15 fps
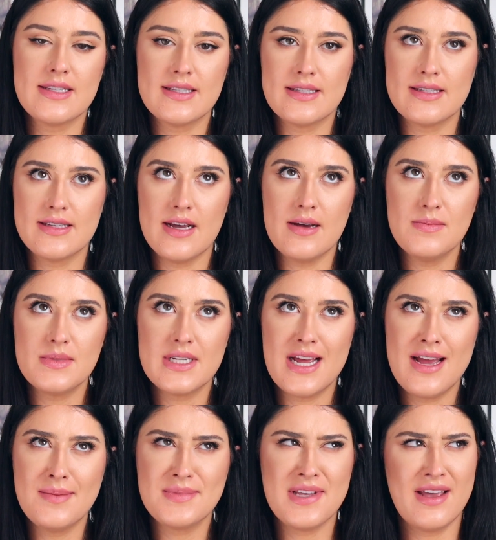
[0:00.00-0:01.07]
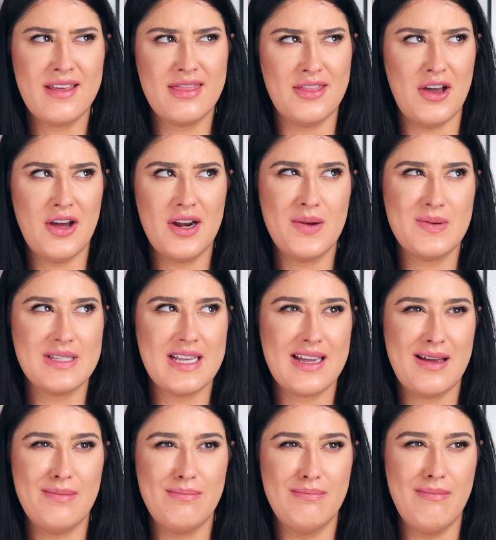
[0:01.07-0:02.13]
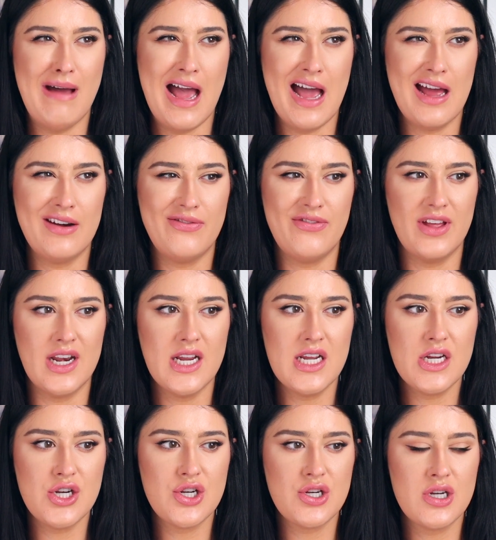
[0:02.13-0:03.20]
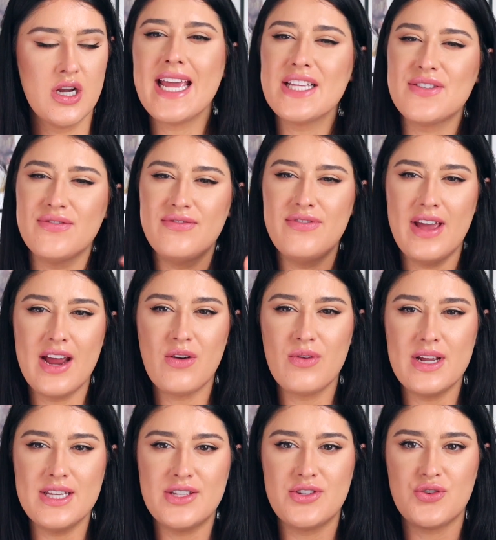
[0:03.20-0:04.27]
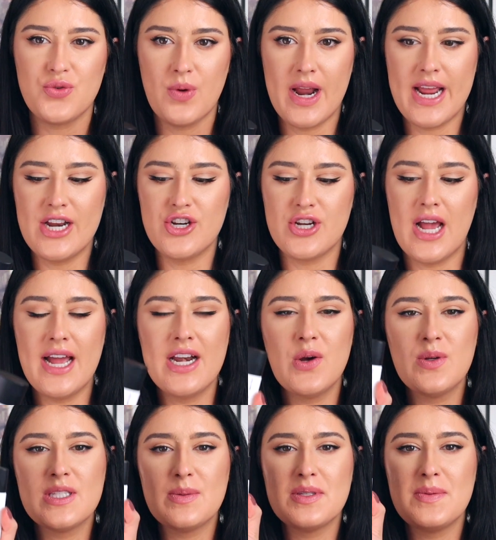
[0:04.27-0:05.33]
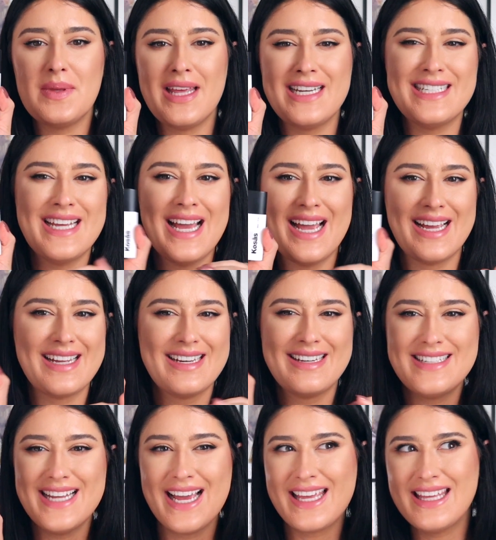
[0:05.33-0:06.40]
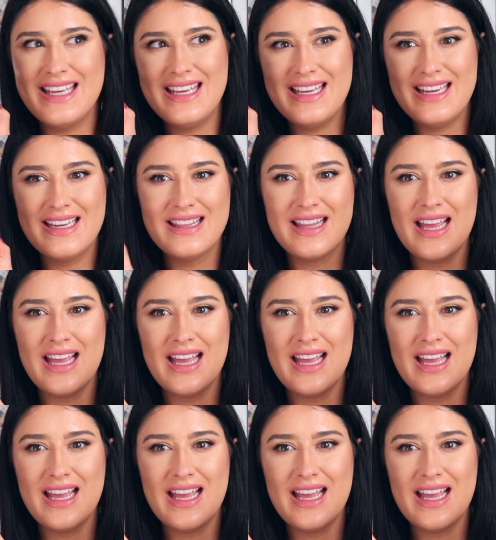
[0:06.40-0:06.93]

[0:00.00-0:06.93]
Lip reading: sometimes I thought it was like a matte finish. It's very strange. I know it's supposed to be like techy and